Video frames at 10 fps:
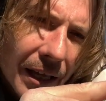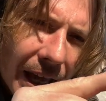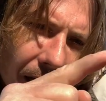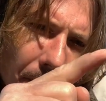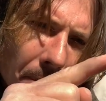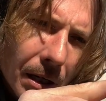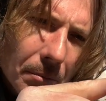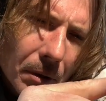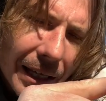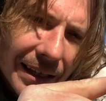and a
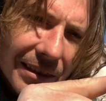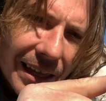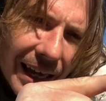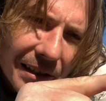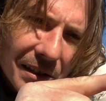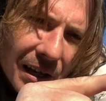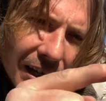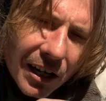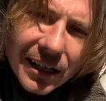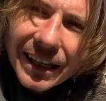purple like this,
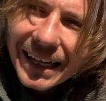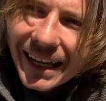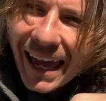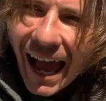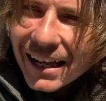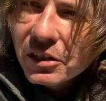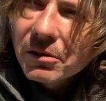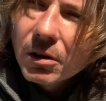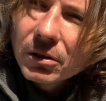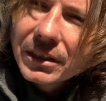kind of like a
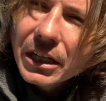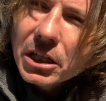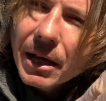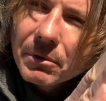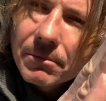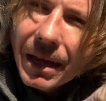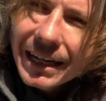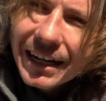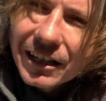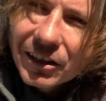casserole dish that was made
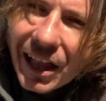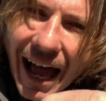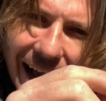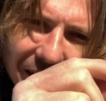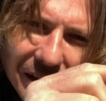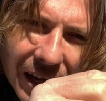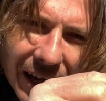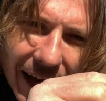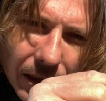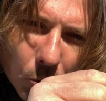out of glass.
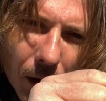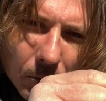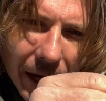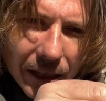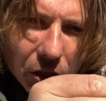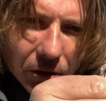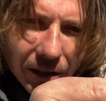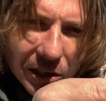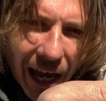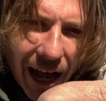And the one way that you can
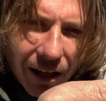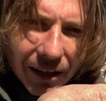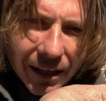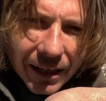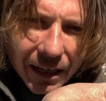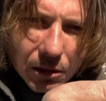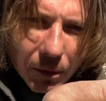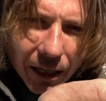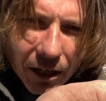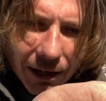tell is when
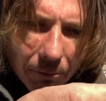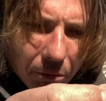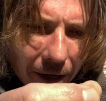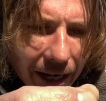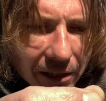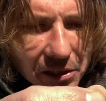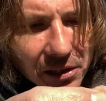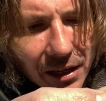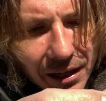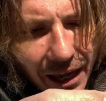it kind of breaks,
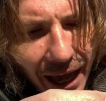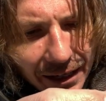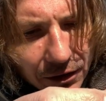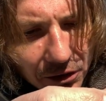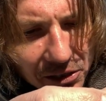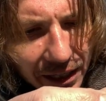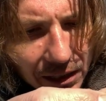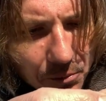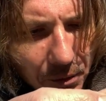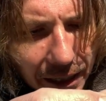and it looks like
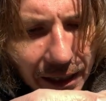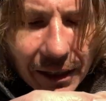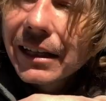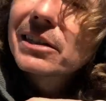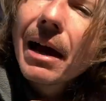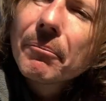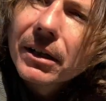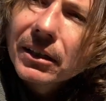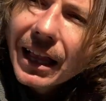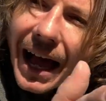it's breaking like
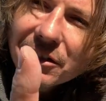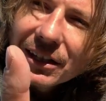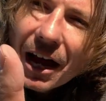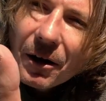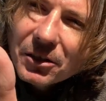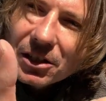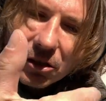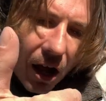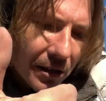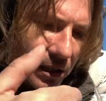tempered glass. And now I just
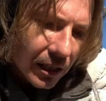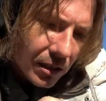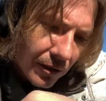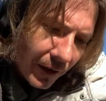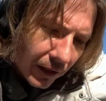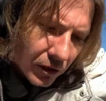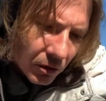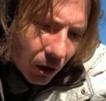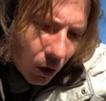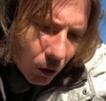lost it. It just fell into
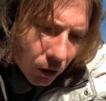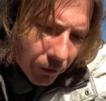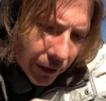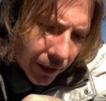a hole over here.